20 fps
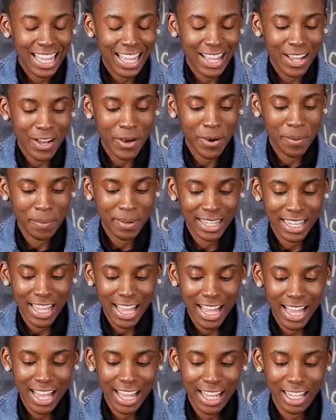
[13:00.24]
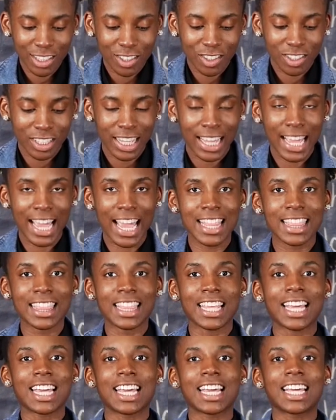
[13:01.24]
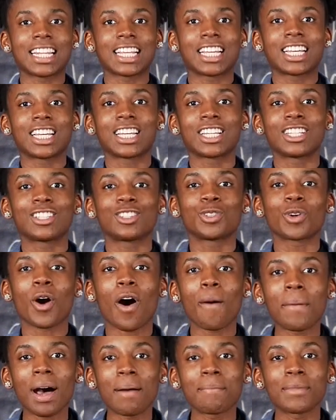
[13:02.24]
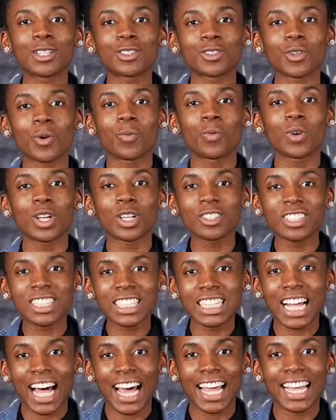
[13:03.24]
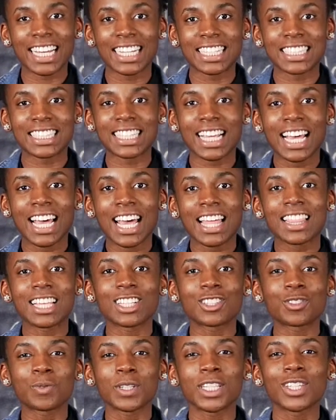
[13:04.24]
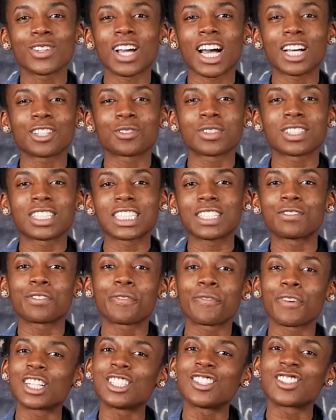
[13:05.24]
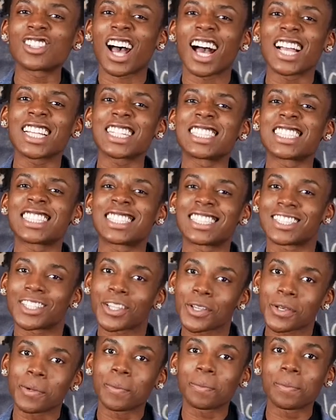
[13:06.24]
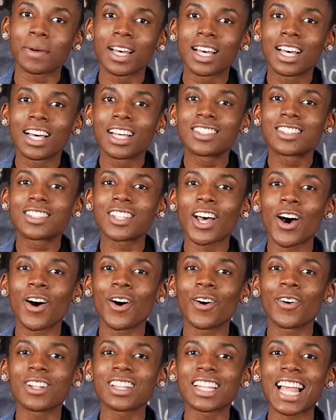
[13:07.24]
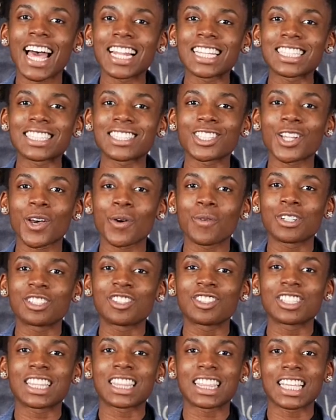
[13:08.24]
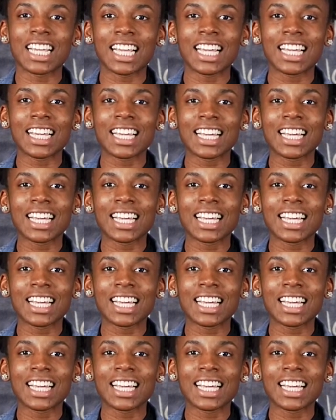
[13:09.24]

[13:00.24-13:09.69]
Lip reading: Oh my gosh. And then to all my Meals on Wheels clients, this week you guys received French onion soup. So let us know what you think.